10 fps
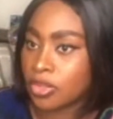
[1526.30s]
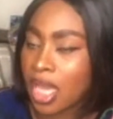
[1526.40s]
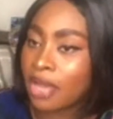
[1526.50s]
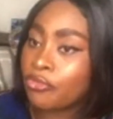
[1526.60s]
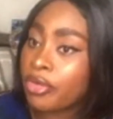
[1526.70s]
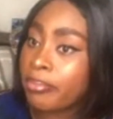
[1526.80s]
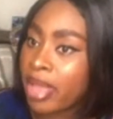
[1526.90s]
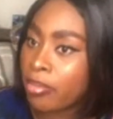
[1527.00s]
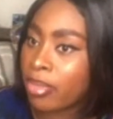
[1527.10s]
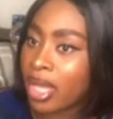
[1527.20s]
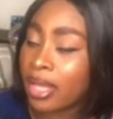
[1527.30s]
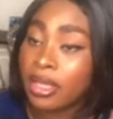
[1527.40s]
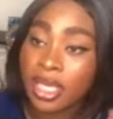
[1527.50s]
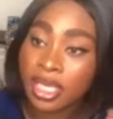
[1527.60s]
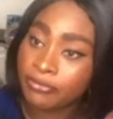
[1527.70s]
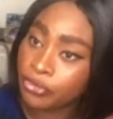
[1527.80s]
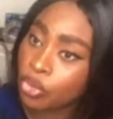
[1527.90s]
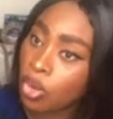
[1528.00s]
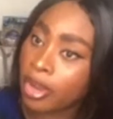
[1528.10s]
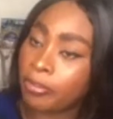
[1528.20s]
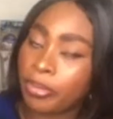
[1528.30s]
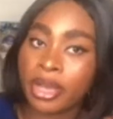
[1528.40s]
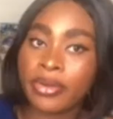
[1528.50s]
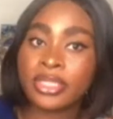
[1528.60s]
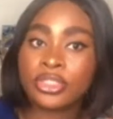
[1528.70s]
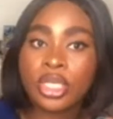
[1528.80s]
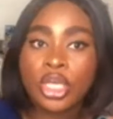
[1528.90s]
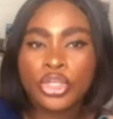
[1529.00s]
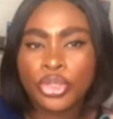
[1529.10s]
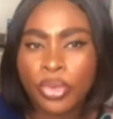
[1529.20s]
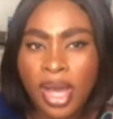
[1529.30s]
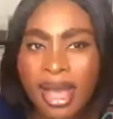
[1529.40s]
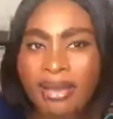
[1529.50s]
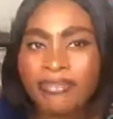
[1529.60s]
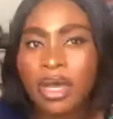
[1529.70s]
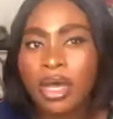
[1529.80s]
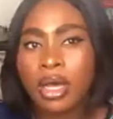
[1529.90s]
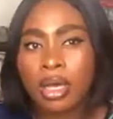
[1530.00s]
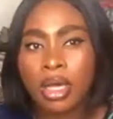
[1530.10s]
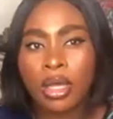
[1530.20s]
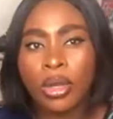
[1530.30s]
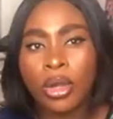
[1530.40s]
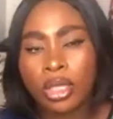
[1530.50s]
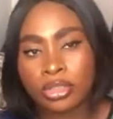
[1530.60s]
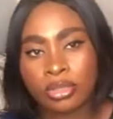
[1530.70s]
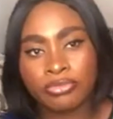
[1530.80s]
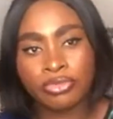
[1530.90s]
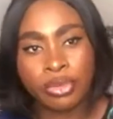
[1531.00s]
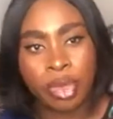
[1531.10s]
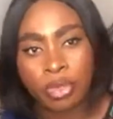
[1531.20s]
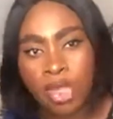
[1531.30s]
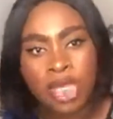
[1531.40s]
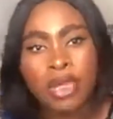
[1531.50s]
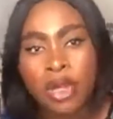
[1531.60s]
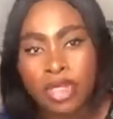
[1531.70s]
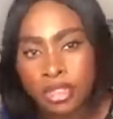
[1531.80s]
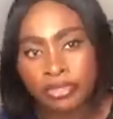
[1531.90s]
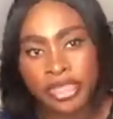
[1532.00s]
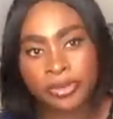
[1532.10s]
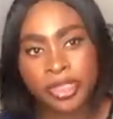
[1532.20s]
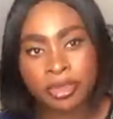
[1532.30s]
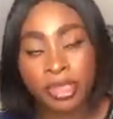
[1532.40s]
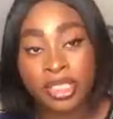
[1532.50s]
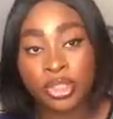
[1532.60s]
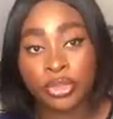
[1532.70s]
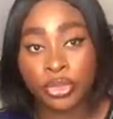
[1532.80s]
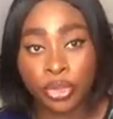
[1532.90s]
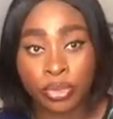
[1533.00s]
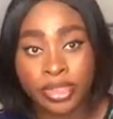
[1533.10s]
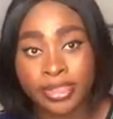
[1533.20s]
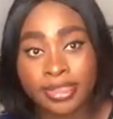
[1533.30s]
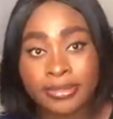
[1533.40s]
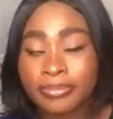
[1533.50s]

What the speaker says: And remember, if you are a parent, you have a lot of responsibility on your shoulders.